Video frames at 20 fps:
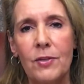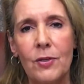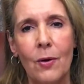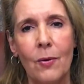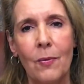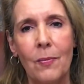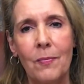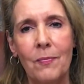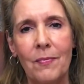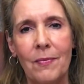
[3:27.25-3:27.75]

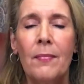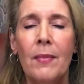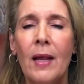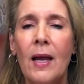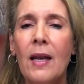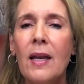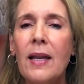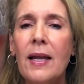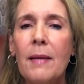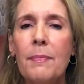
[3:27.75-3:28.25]
So
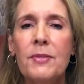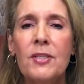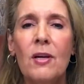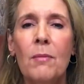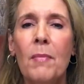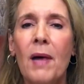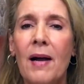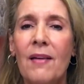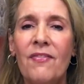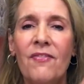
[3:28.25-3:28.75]
lips are
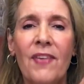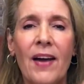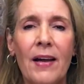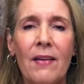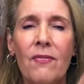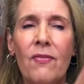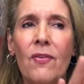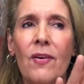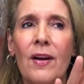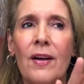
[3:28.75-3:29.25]
my
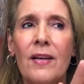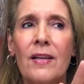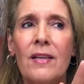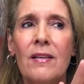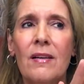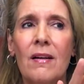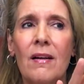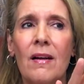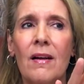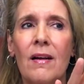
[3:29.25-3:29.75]
favorite
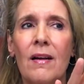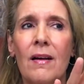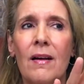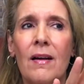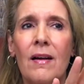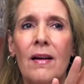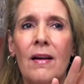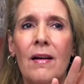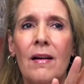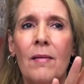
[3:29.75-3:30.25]

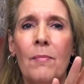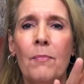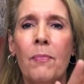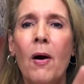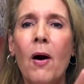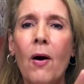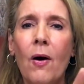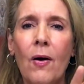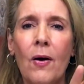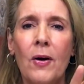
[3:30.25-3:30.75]

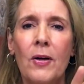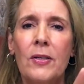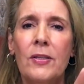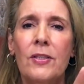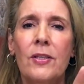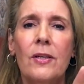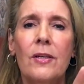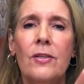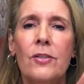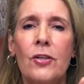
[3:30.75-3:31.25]

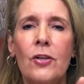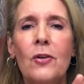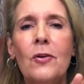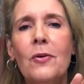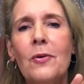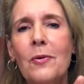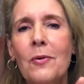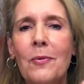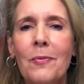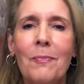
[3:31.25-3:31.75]
part
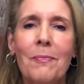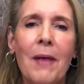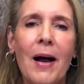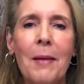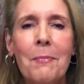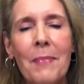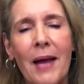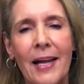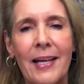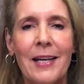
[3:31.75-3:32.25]
to buy
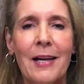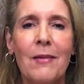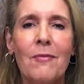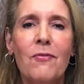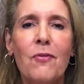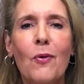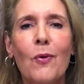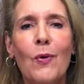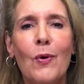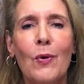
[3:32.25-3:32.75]
makeup
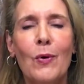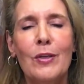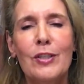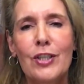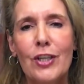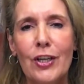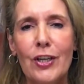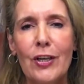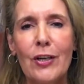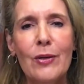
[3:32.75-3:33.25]
for or
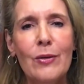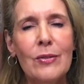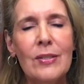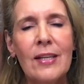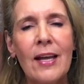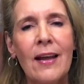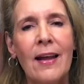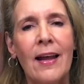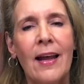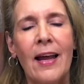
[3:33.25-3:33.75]
to use.
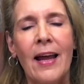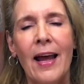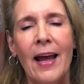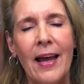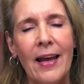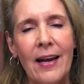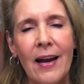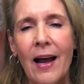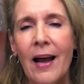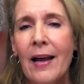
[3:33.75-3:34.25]

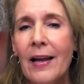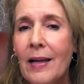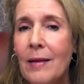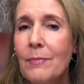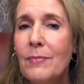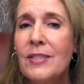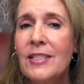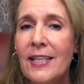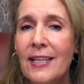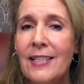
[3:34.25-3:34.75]
And I
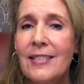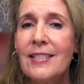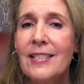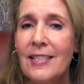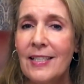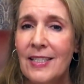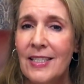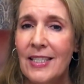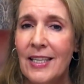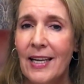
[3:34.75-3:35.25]
am
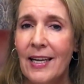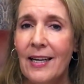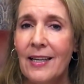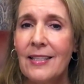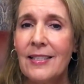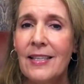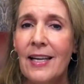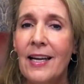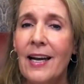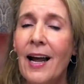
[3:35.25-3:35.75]

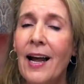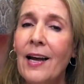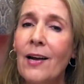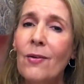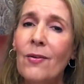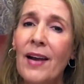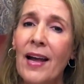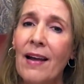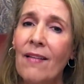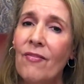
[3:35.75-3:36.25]
66, and I
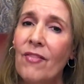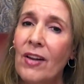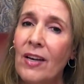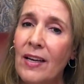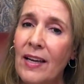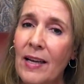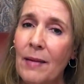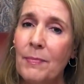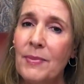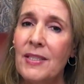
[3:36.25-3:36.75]
don't have the
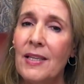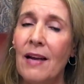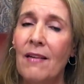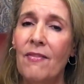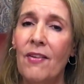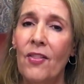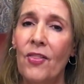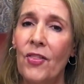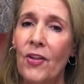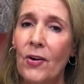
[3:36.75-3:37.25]
lips
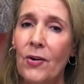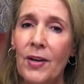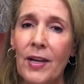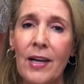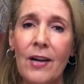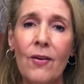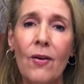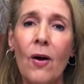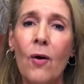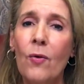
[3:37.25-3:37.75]
of a
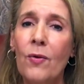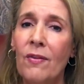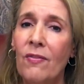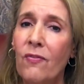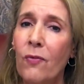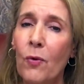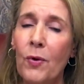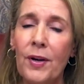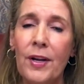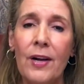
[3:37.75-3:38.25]
30-year-old, a
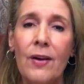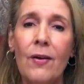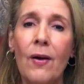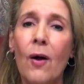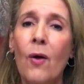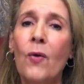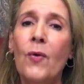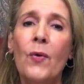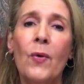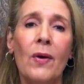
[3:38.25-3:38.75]

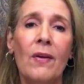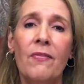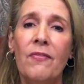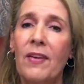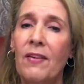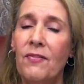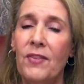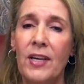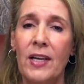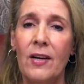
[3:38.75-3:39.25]
40-year-old, or a
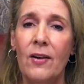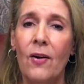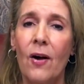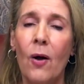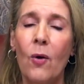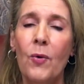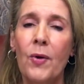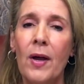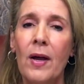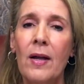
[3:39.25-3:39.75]

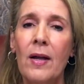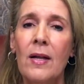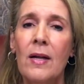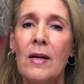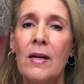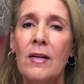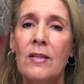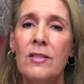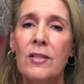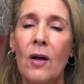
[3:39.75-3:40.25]
50-year-old.
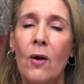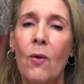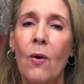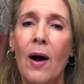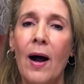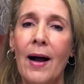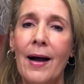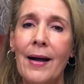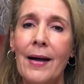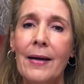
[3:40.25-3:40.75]
So
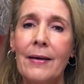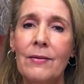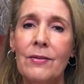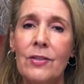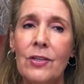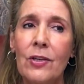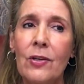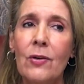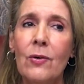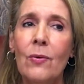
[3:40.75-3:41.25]
I
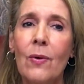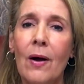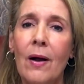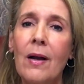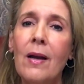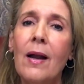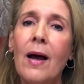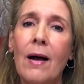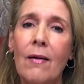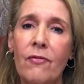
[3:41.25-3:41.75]
do a
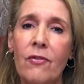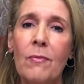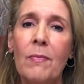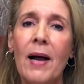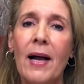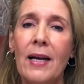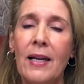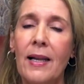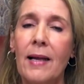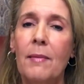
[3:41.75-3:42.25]
lot for
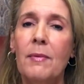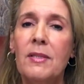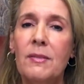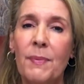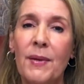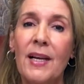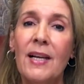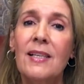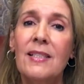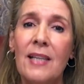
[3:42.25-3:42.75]
my lips
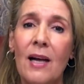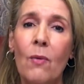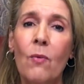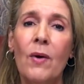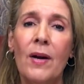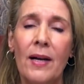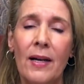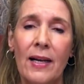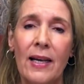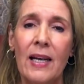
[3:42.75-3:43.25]
because I
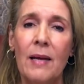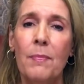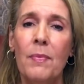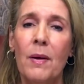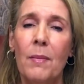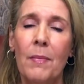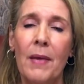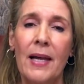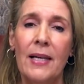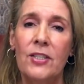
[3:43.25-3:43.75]
want to keep
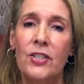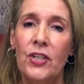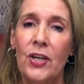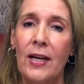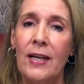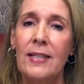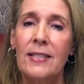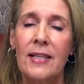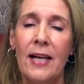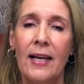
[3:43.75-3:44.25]
them as
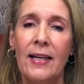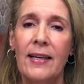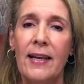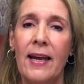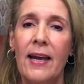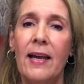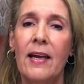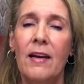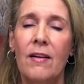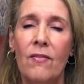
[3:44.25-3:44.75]
young as I
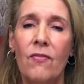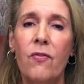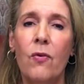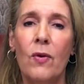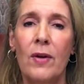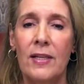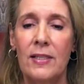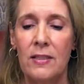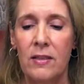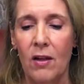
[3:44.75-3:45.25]
can
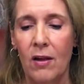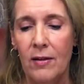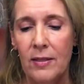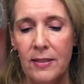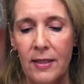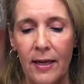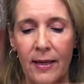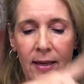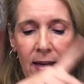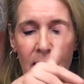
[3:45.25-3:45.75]
for as long
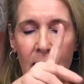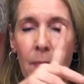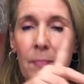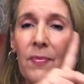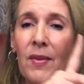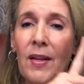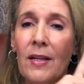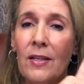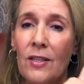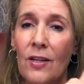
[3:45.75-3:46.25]
as I can.
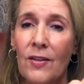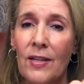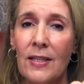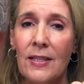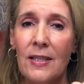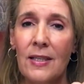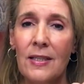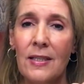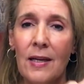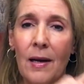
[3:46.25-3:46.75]
So
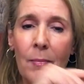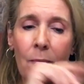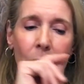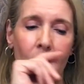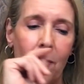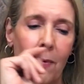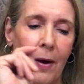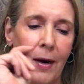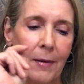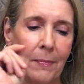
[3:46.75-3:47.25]
this is number
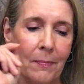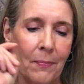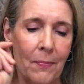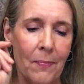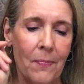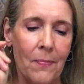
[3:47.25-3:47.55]
one.